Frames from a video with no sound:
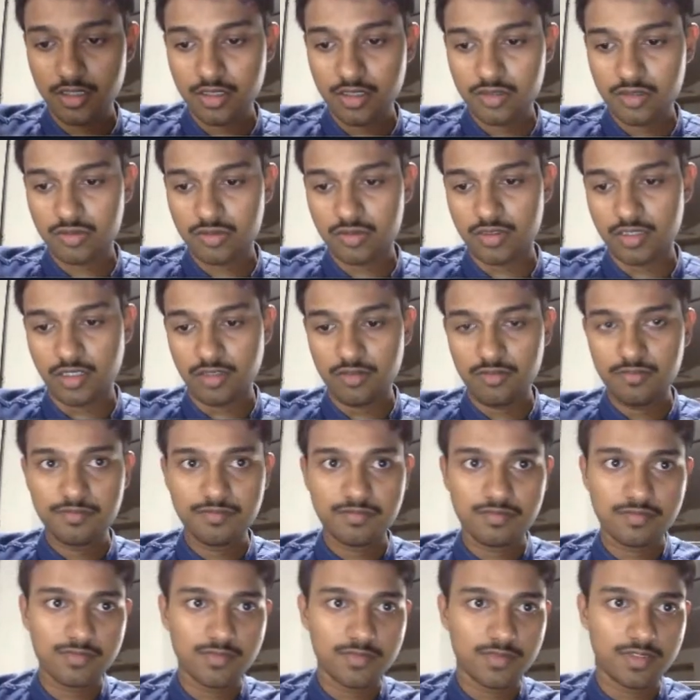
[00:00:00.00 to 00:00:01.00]
So now
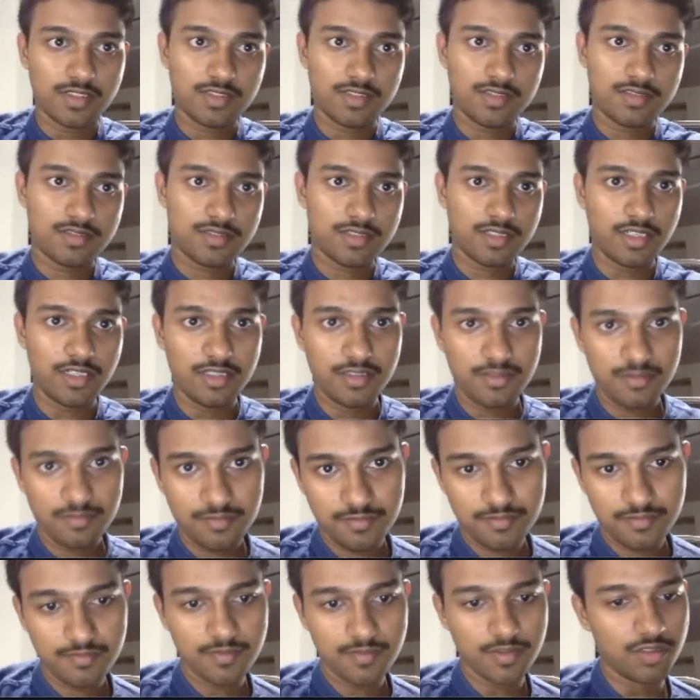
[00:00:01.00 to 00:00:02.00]
this thread
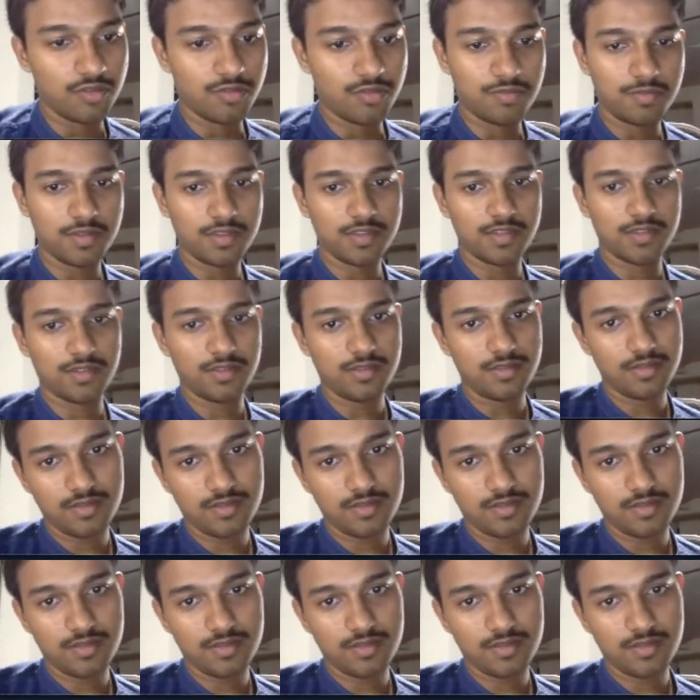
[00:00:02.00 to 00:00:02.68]
will open